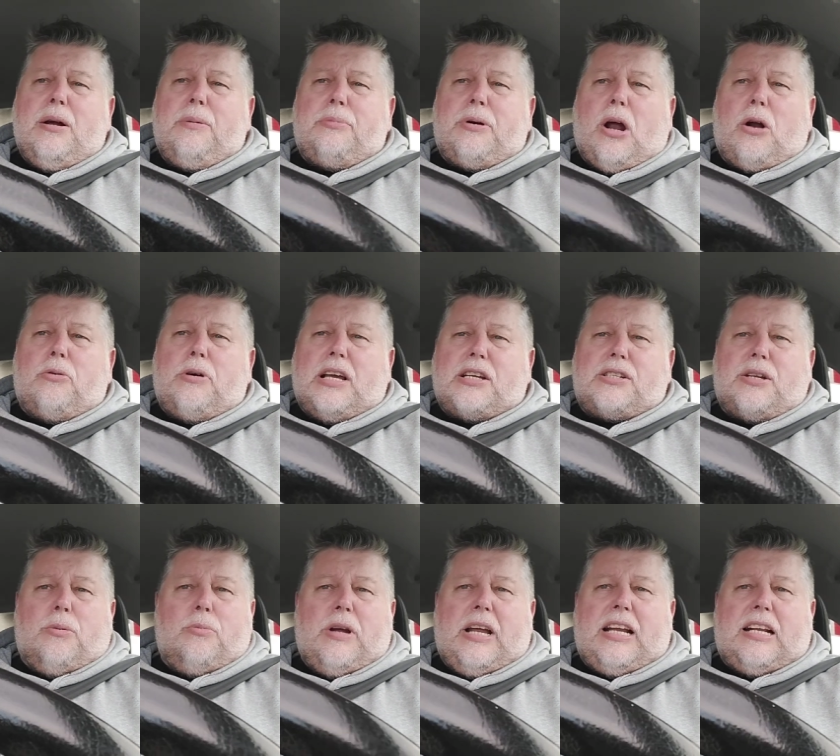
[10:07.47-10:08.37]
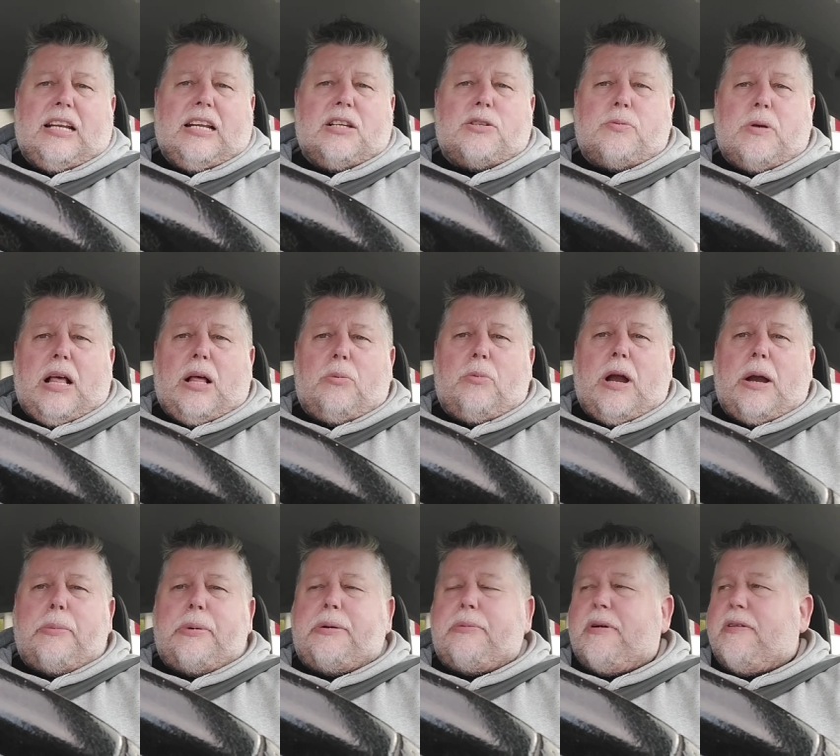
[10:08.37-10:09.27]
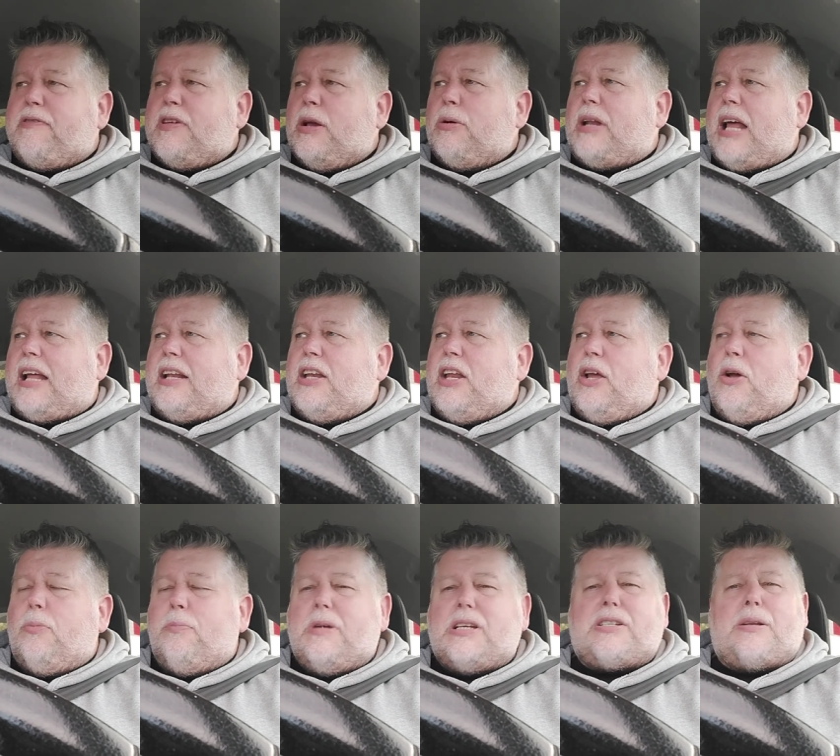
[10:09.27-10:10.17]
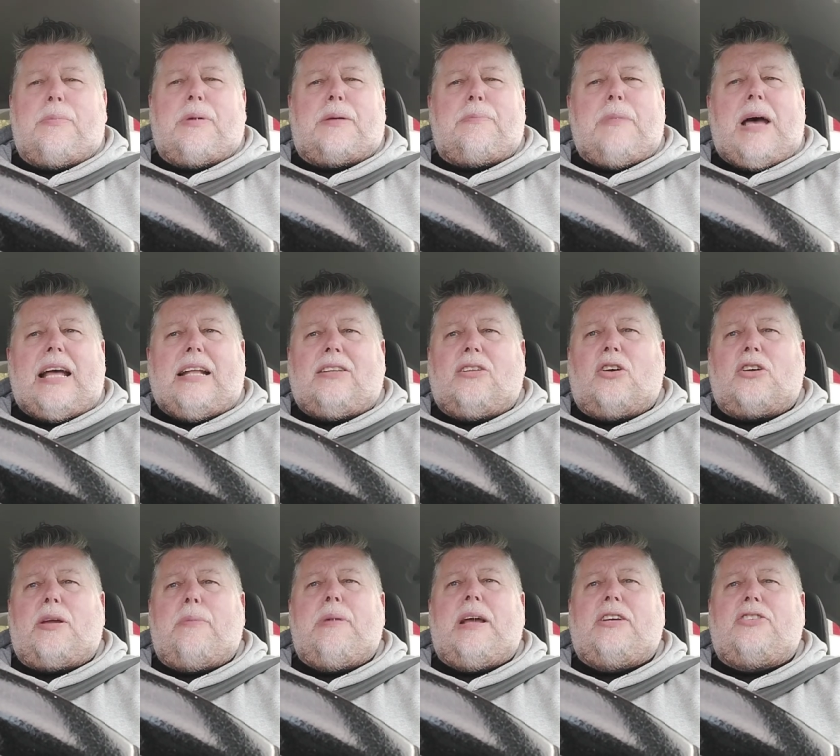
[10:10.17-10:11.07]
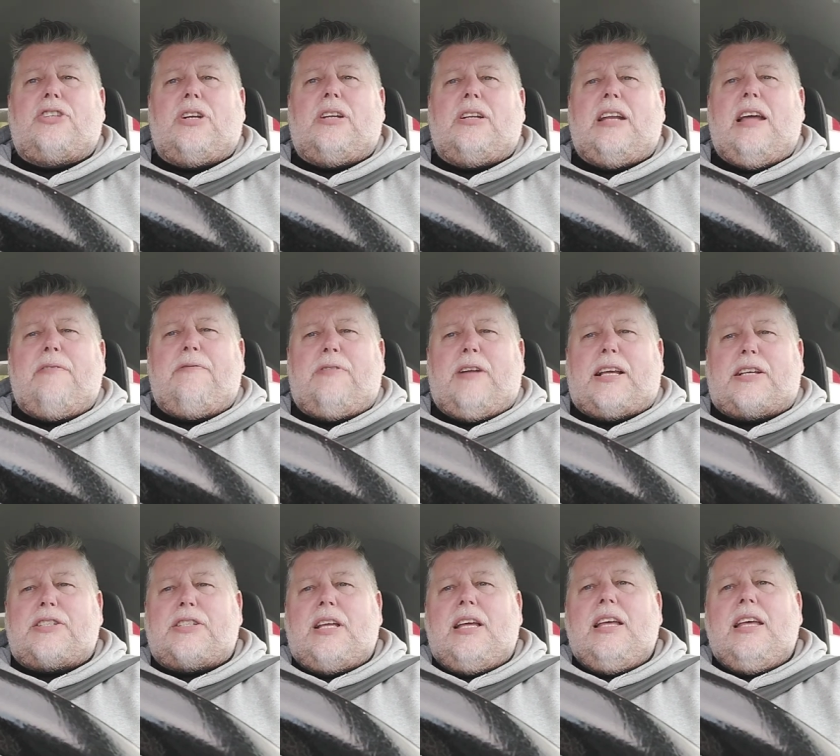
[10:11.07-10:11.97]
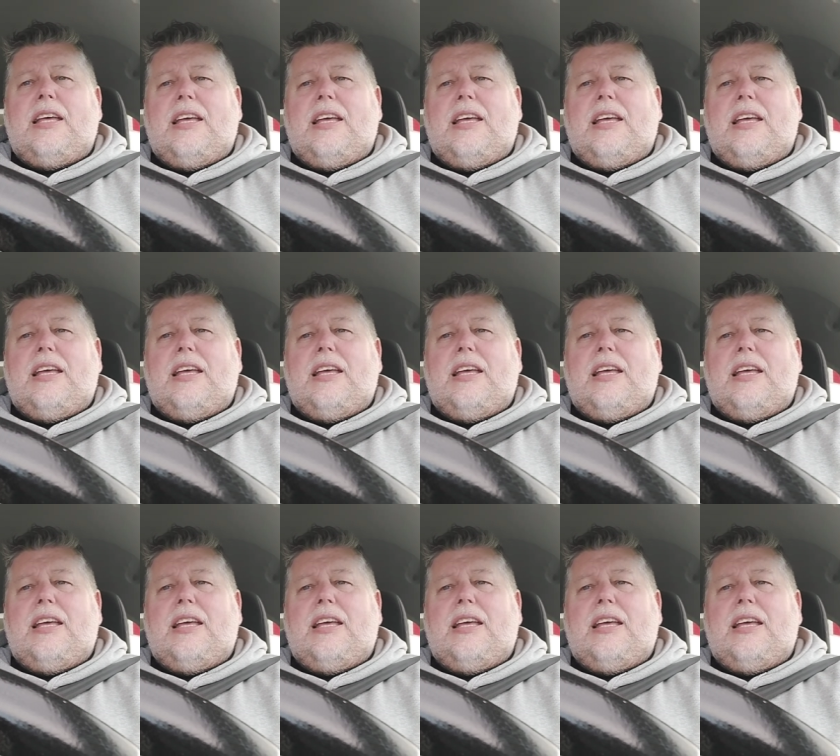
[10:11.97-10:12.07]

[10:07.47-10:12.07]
Pro Wrestling Weekly as well, where we review that new Mr. McMahon documentary on Netflix.